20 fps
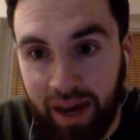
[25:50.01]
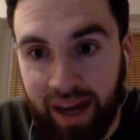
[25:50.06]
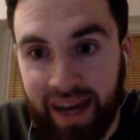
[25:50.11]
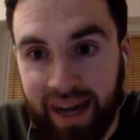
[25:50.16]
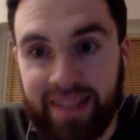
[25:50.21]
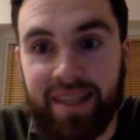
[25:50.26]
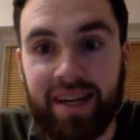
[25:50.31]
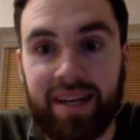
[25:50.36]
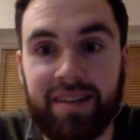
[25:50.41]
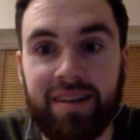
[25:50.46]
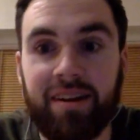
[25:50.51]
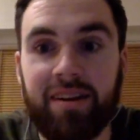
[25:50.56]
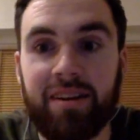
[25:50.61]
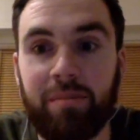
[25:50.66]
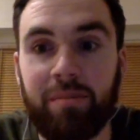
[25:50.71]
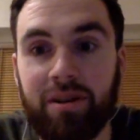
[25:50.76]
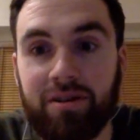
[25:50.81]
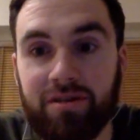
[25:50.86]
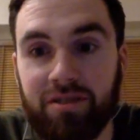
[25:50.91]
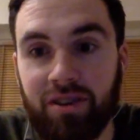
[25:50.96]
and Atalanta are the
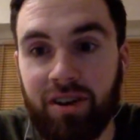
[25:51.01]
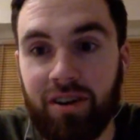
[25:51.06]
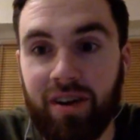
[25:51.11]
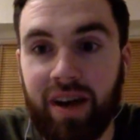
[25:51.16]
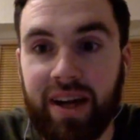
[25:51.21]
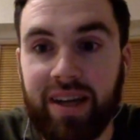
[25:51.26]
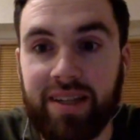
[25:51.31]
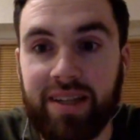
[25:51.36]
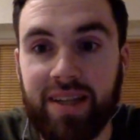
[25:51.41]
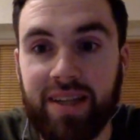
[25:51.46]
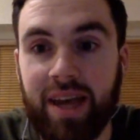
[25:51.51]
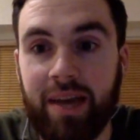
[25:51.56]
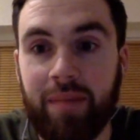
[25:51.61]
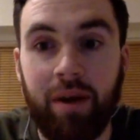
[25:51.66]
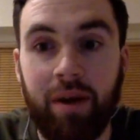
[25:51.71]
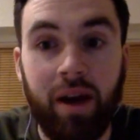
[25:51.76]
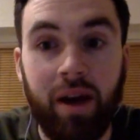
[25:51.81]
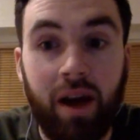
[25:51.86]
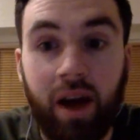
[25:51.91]
most underrated team.